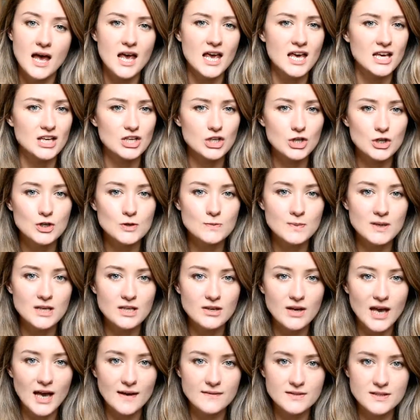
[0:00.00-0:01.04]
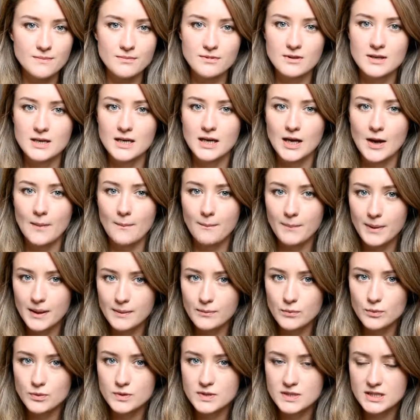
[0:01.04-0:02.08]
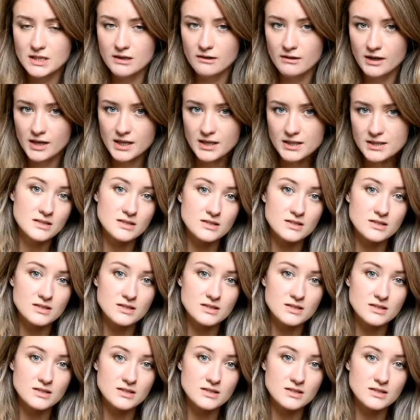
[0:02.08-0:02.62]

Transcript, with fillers: it could be you have something a bit more serious.